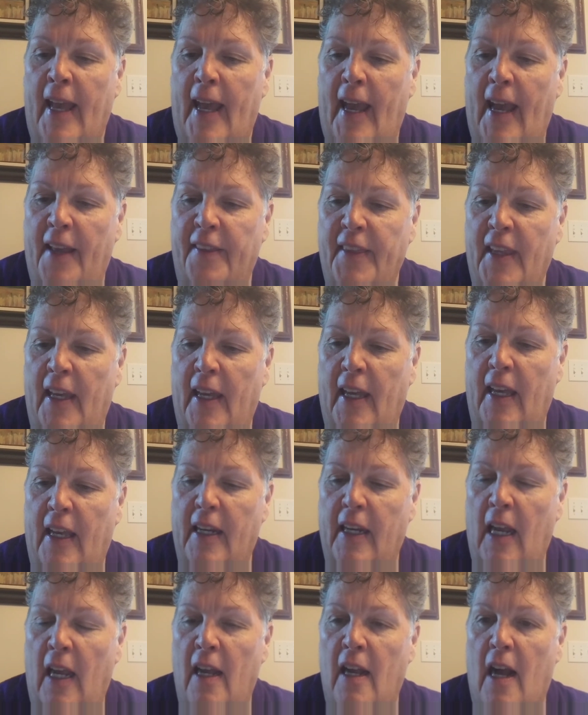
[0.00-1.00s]
And
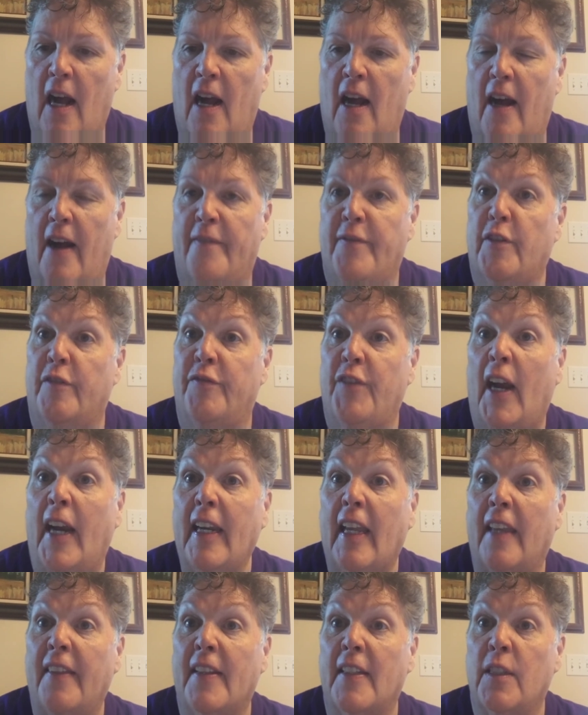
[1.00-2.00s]
then for
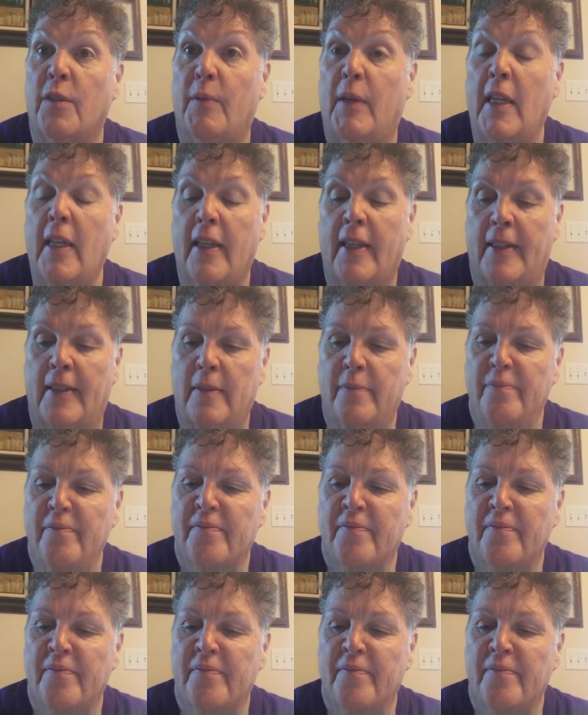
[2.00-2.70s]
Friday this week,